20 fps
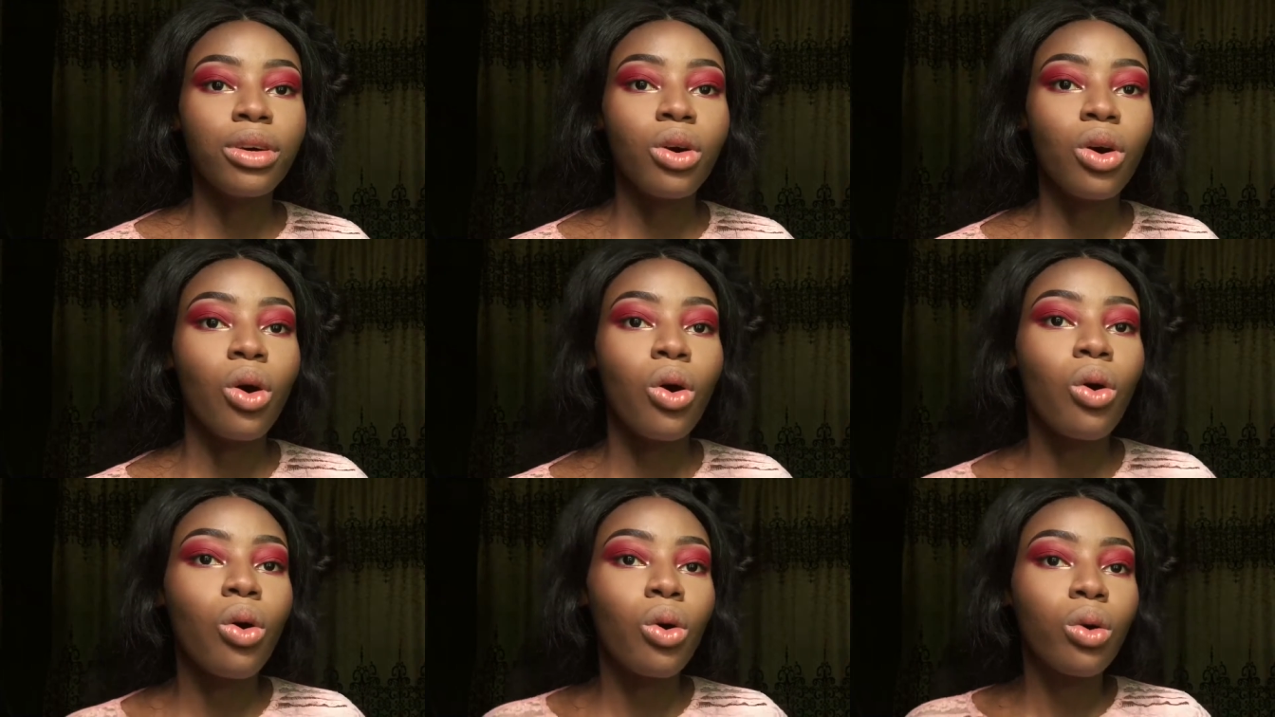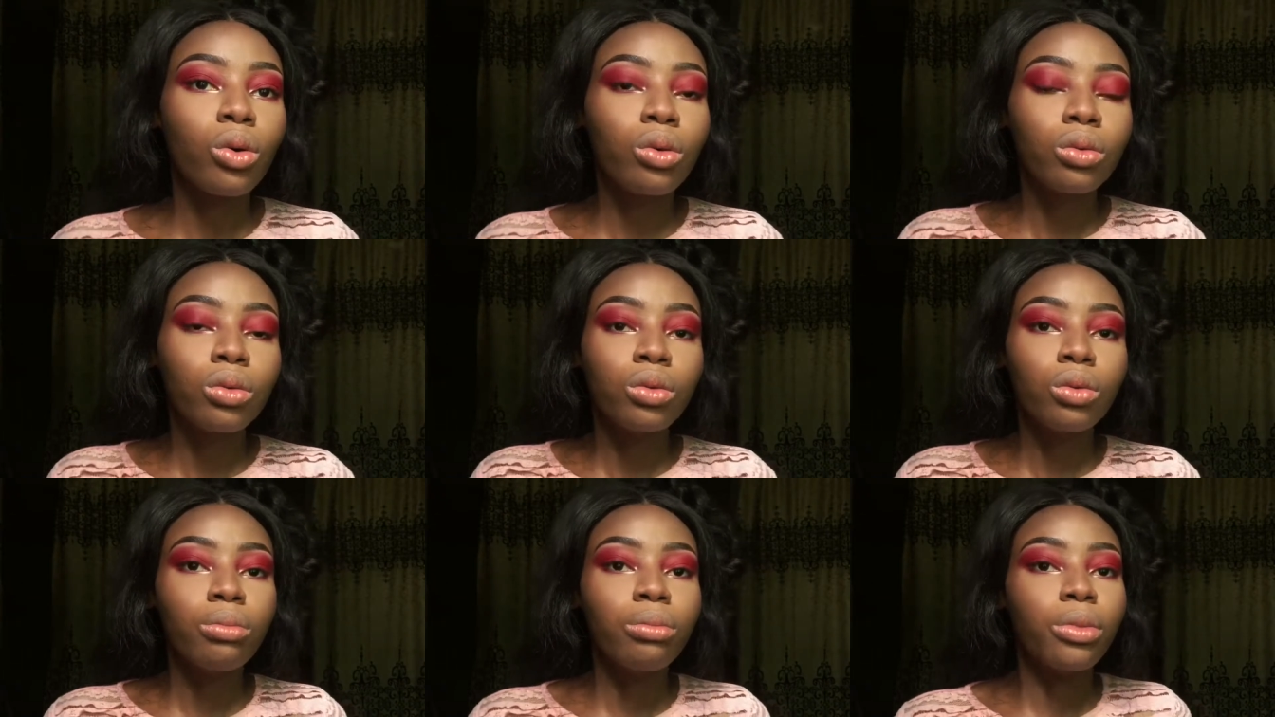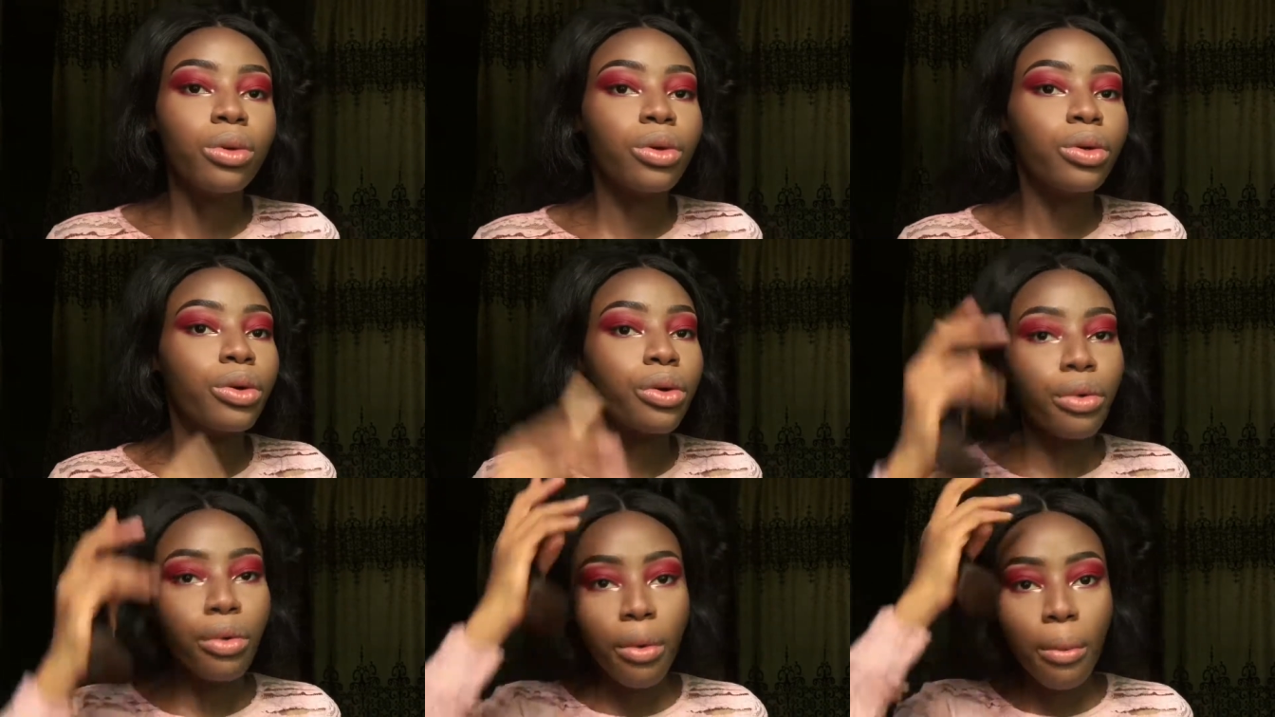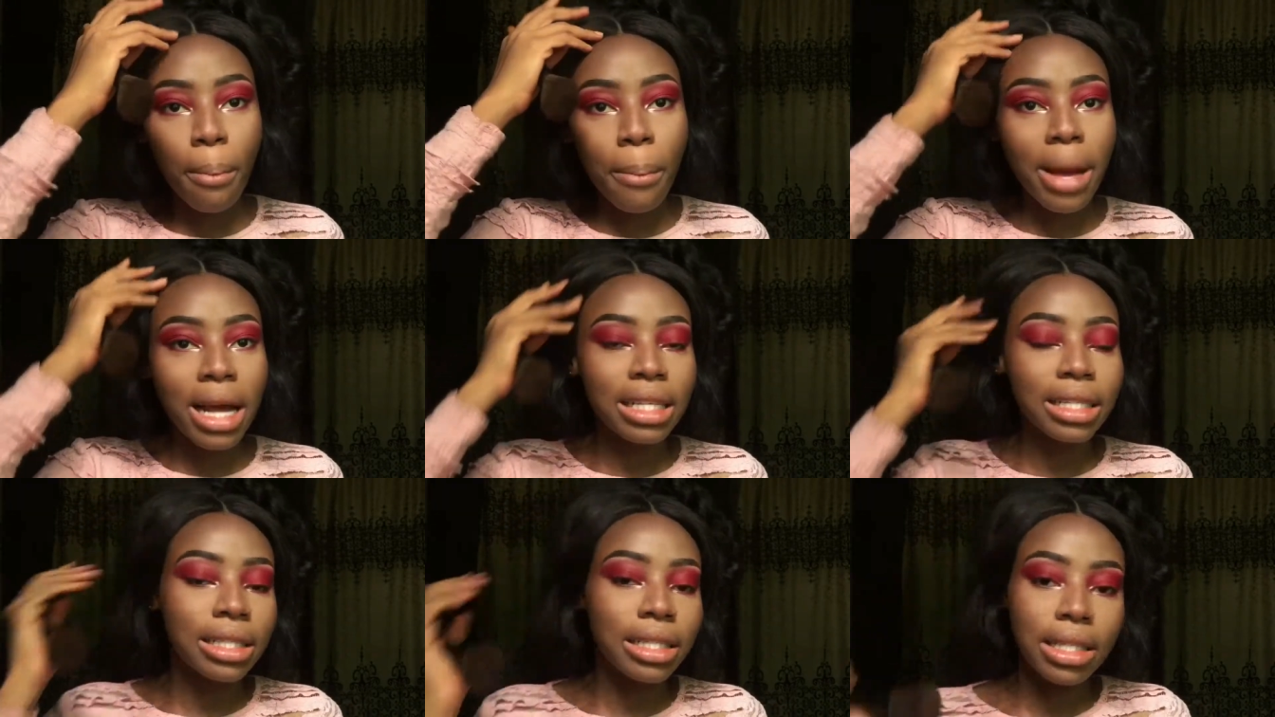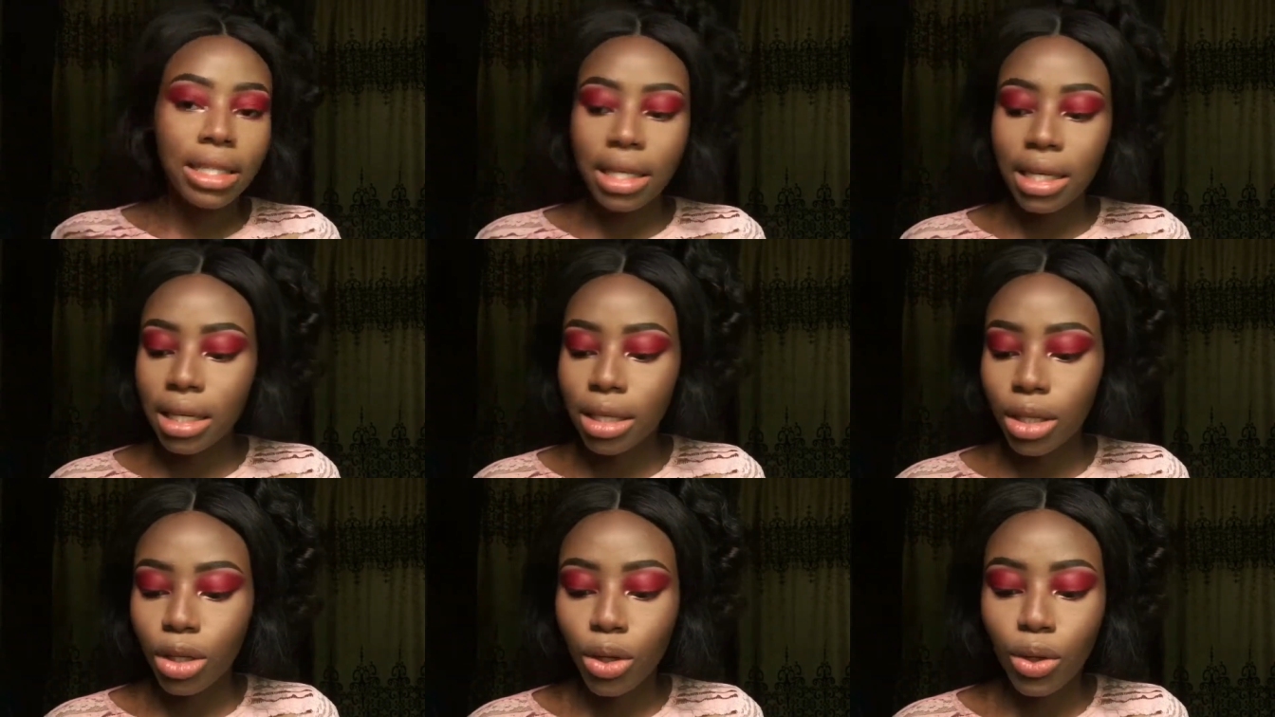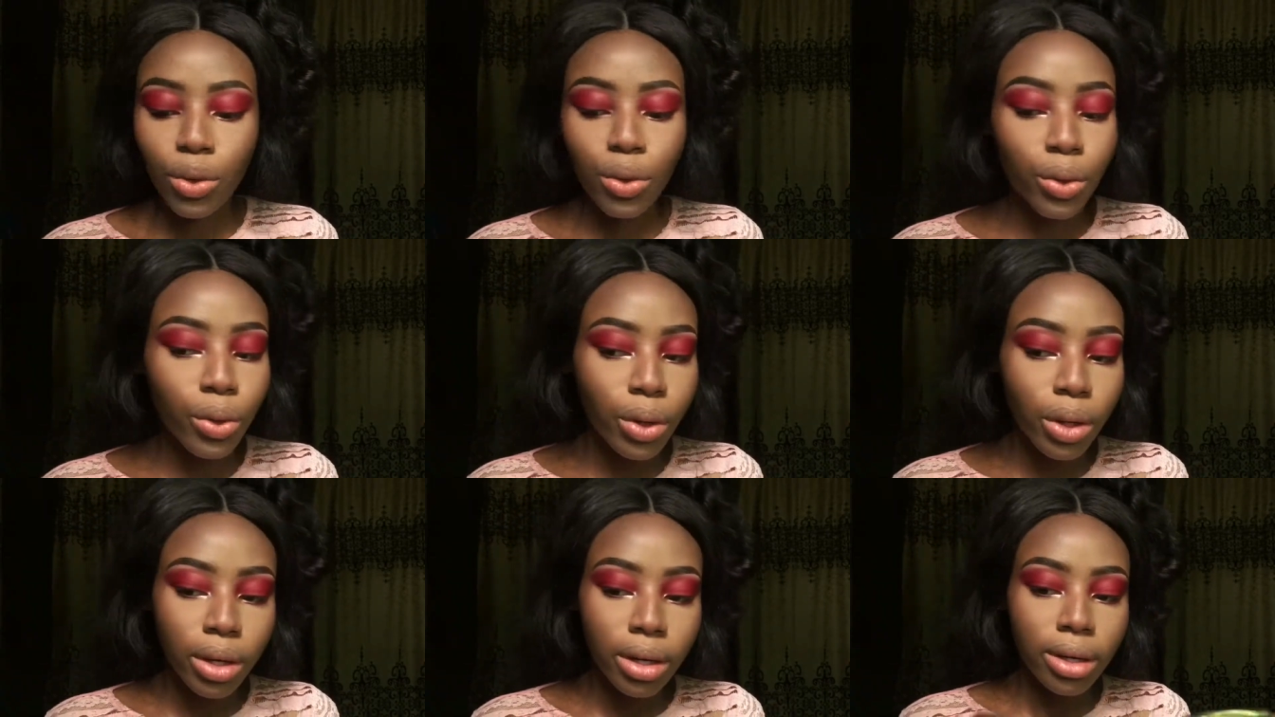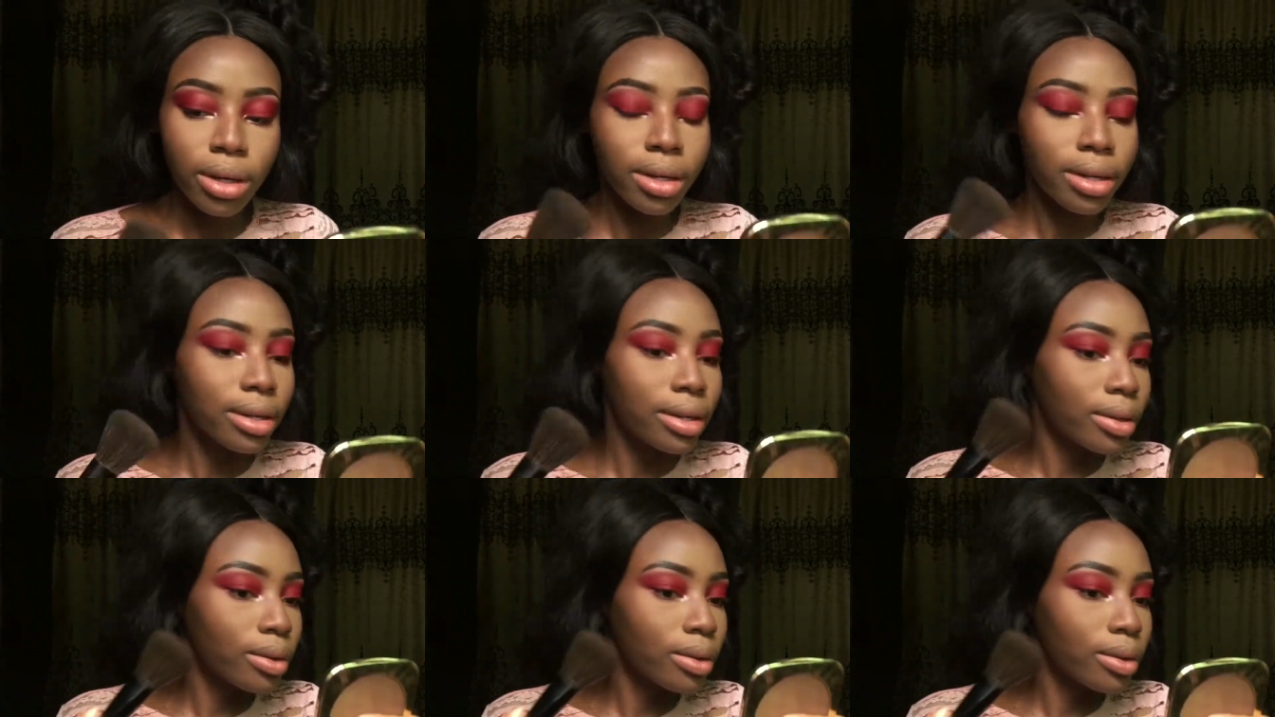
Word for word: the whole monochromatic look.